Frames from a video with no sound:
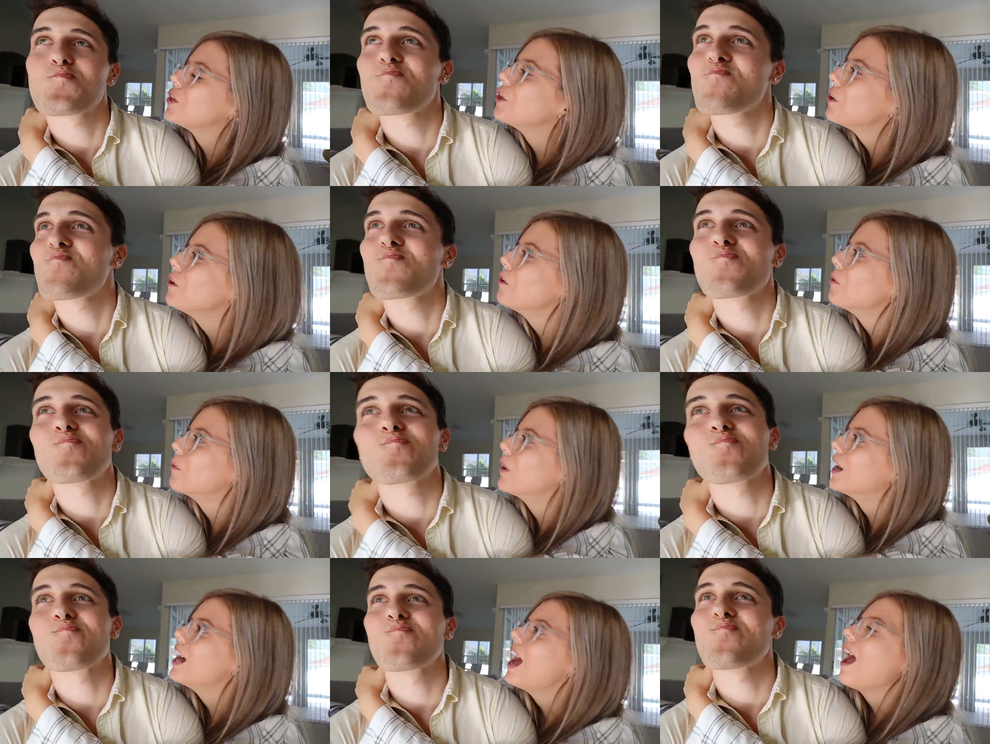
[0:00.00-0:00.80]

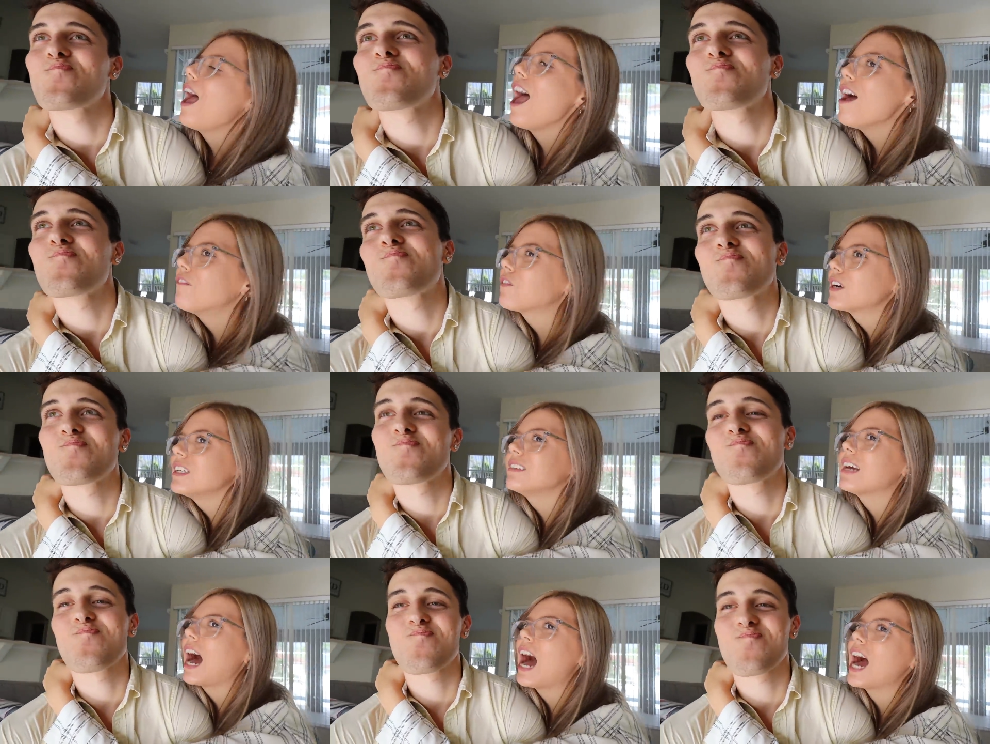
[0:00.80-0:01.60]
Speaker 1: you. Every
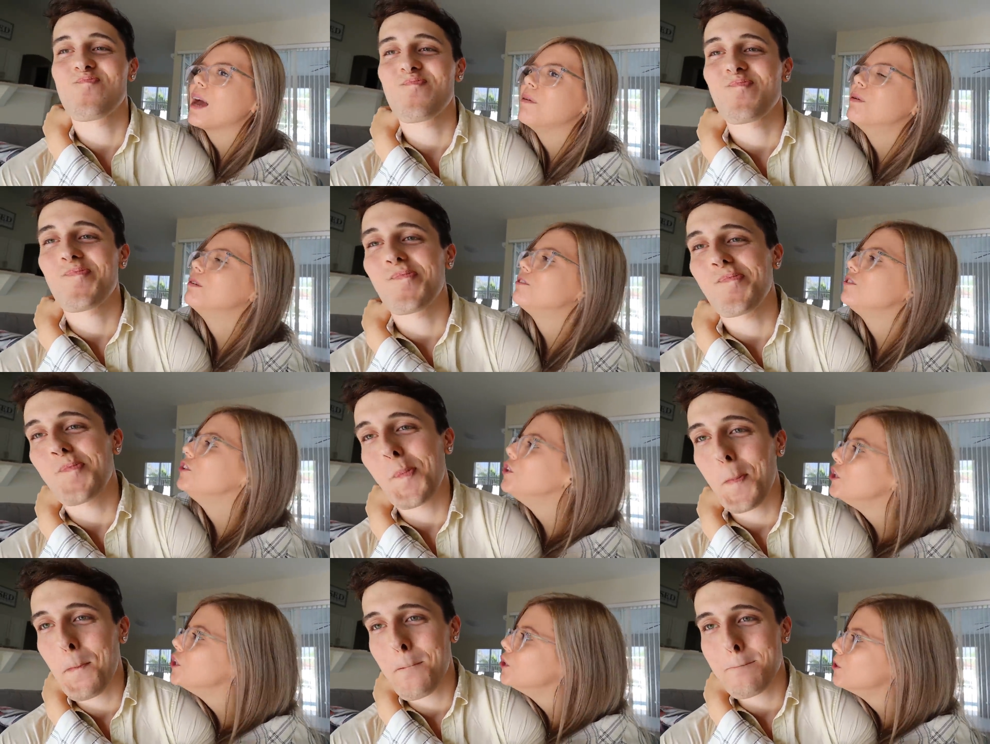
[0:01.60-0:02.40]
time it was
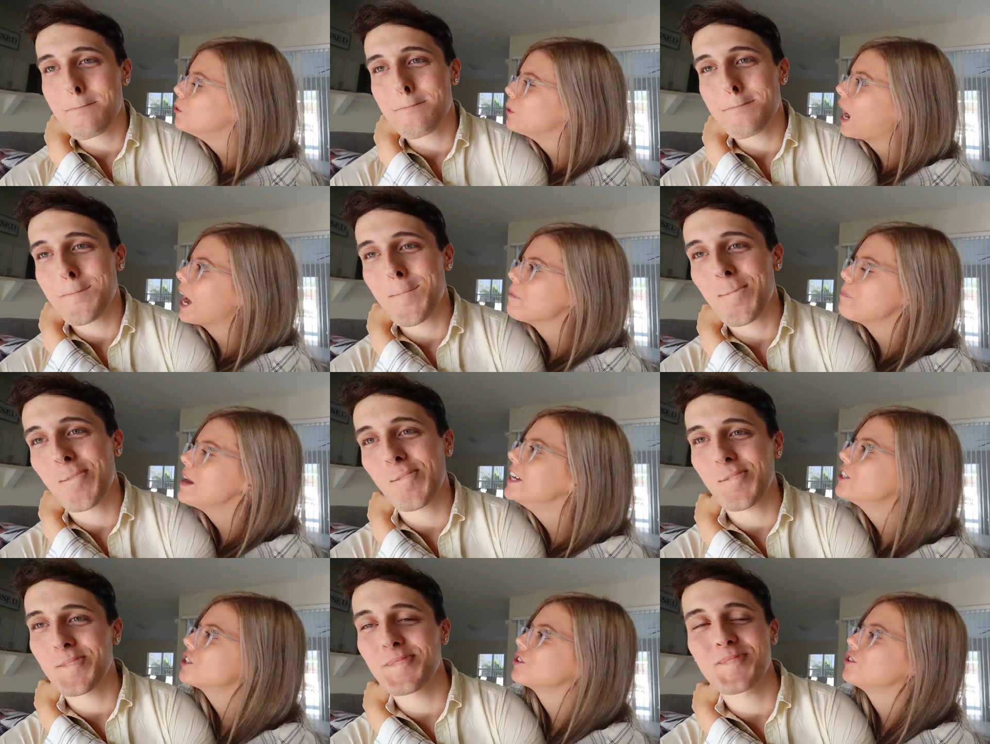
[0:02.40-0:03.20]
you. I
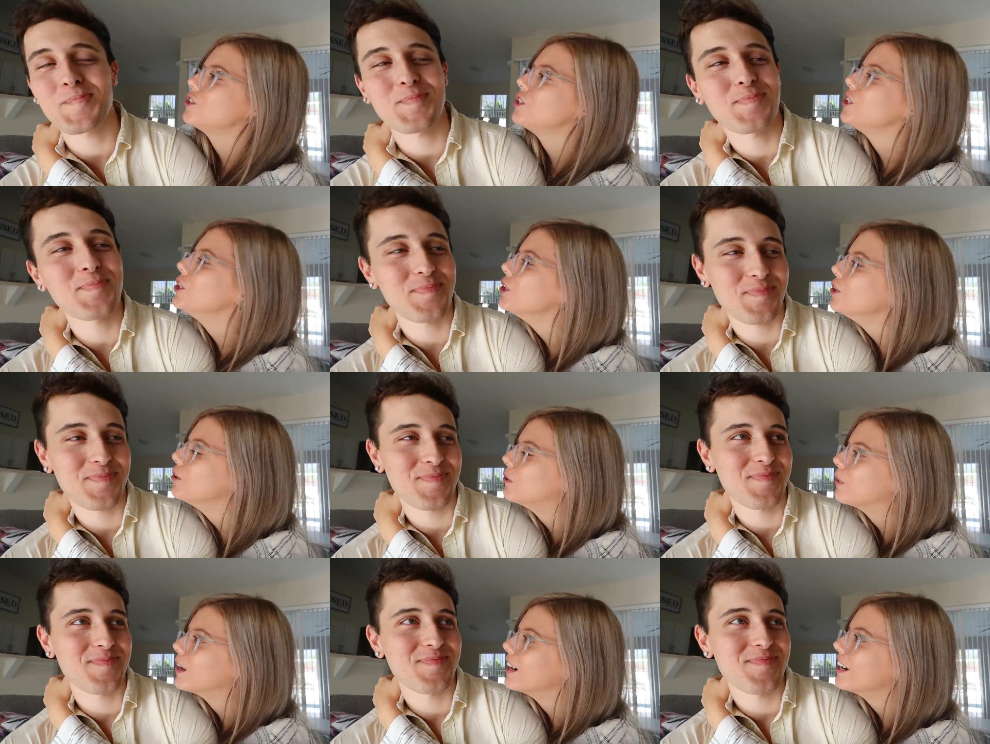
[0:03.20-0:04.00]
pictured
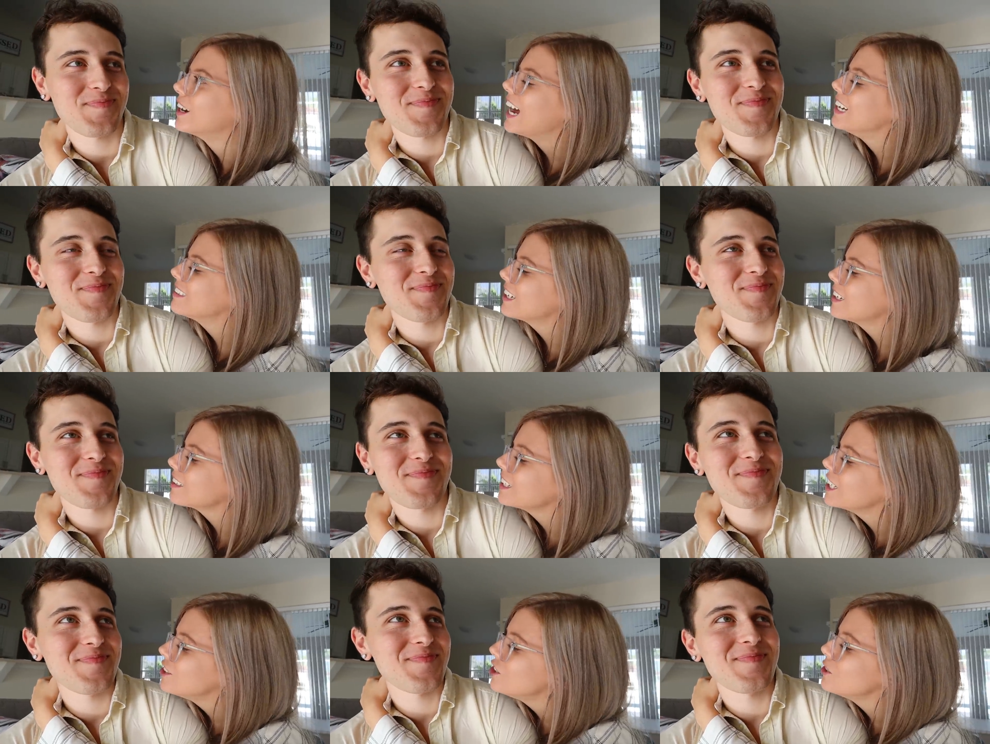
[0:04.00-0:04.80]
you. I just
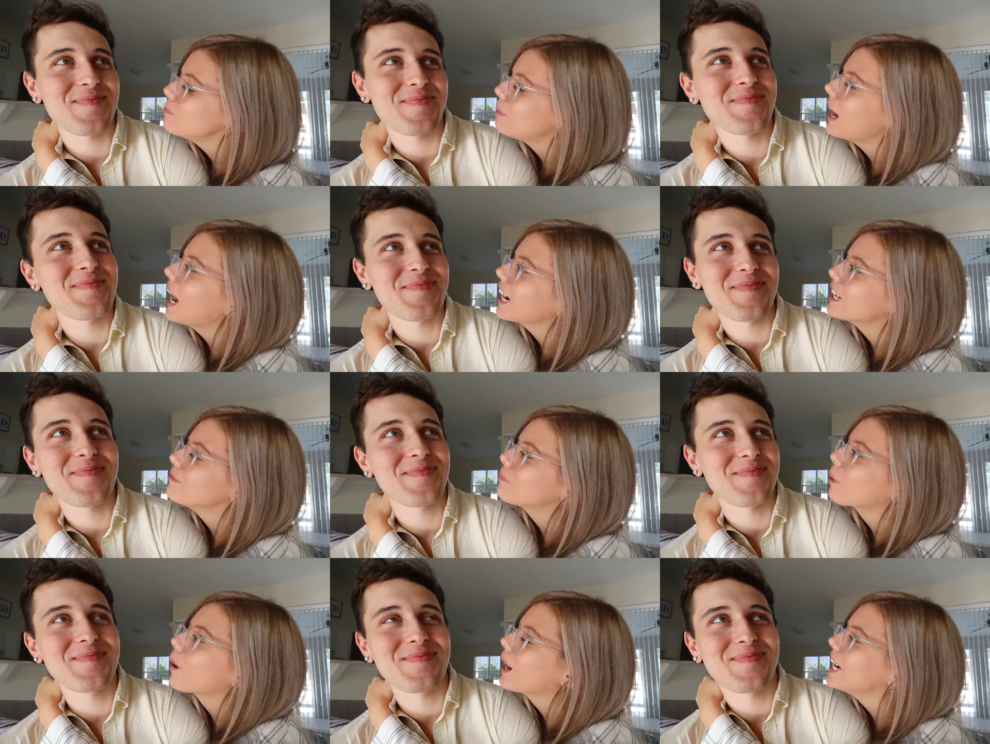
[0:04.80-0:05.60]
had to get you back
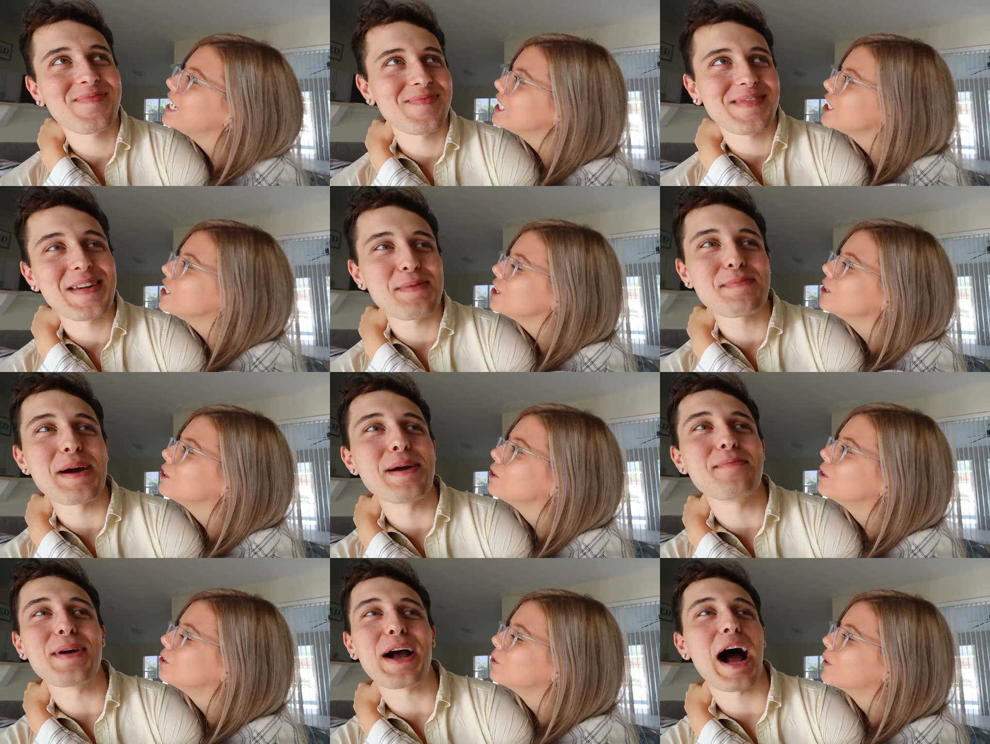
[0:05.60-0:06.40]
and prank
Speaker 2: you.
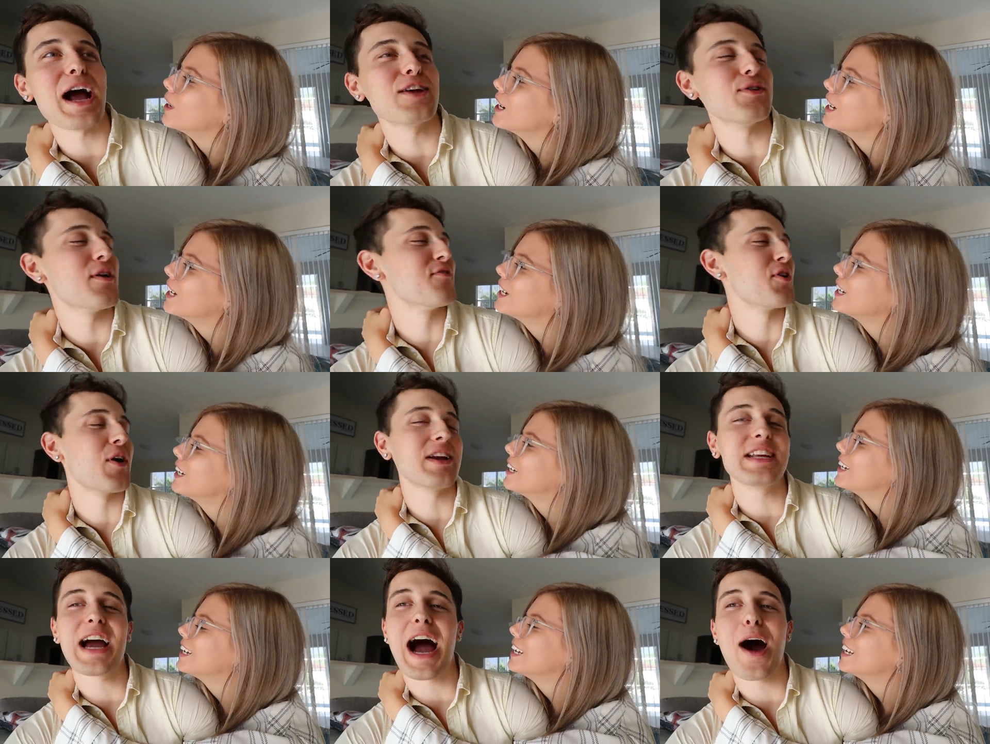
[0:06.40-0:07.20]
Babe, you have no
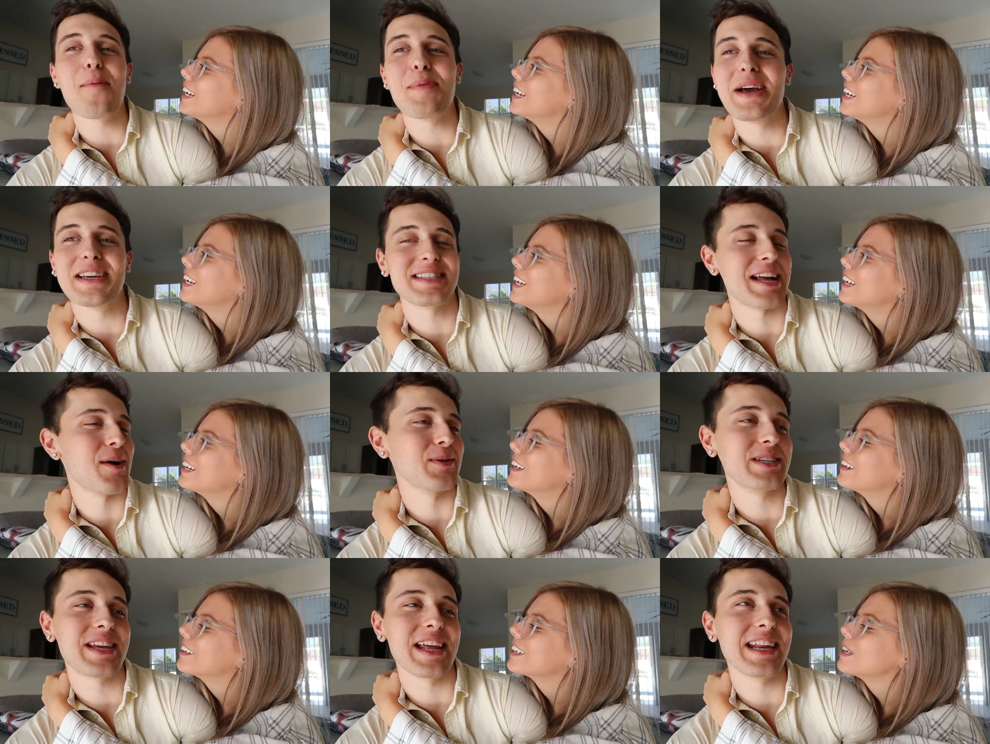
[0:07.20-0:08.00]
idea how pissed I
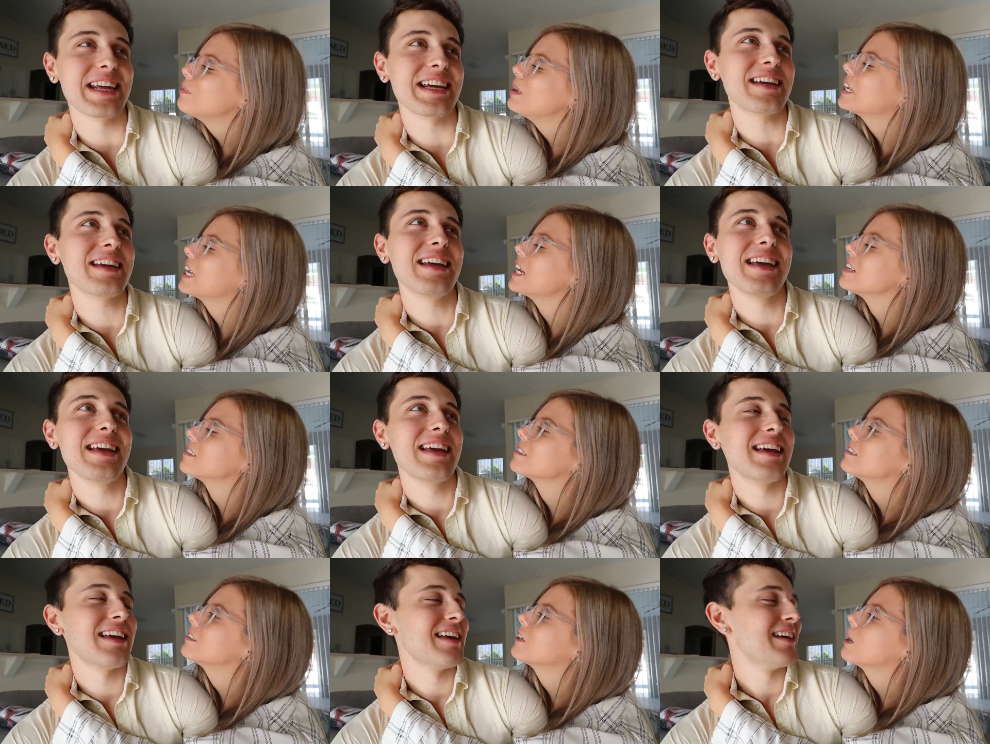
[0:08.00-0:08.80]
was
Speaker 1: getting. Give me a
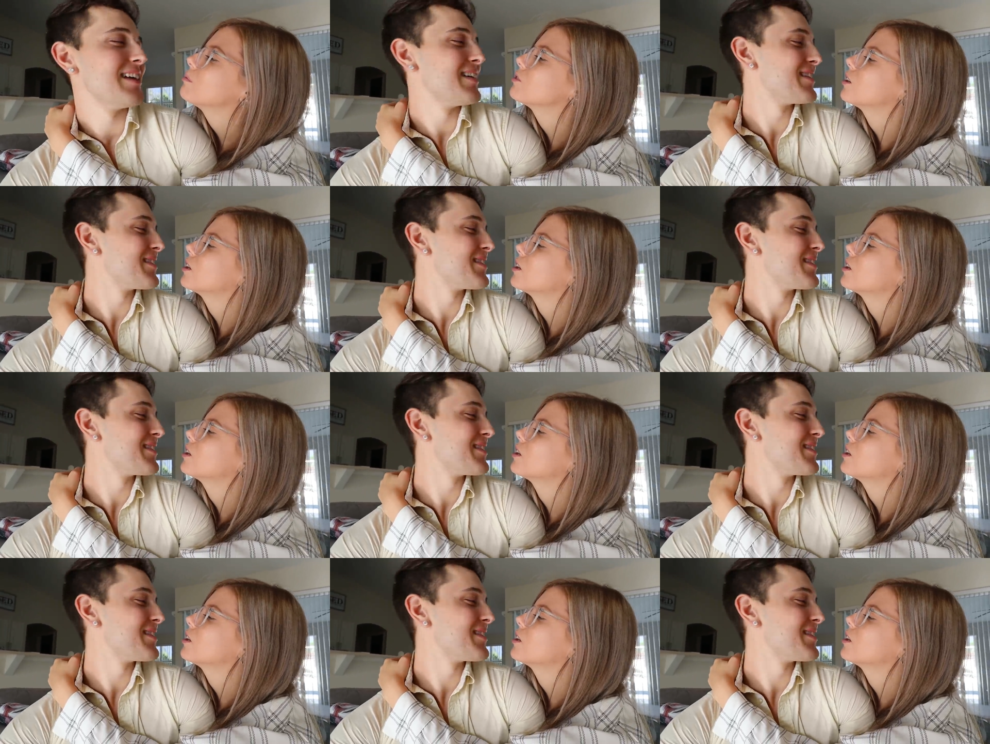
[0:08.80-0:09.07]
kiss. I'm